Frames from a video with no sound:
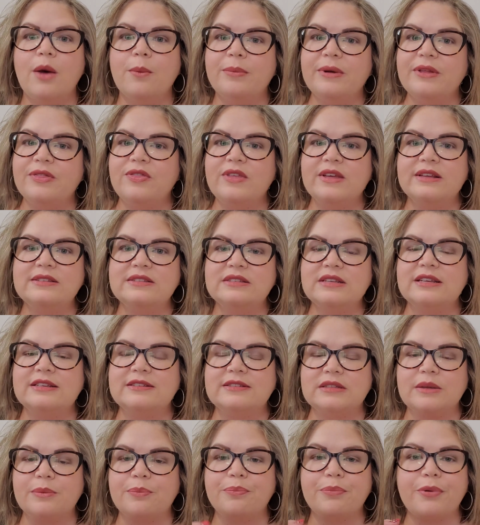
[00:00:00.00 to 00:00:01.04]
but this
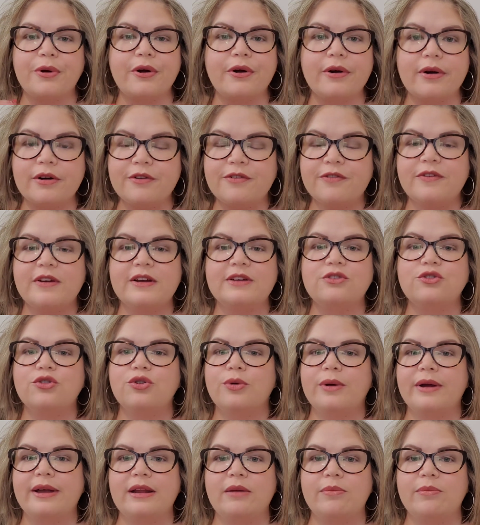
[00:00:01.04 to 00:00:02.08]
is the perfect
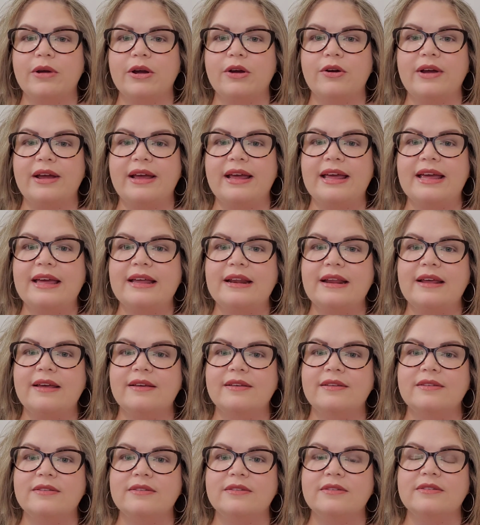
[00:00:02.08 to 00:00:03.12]
cranberry. It
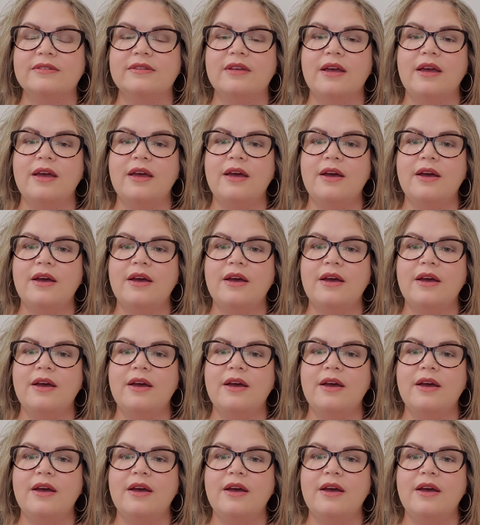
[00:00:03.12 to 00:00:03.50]
is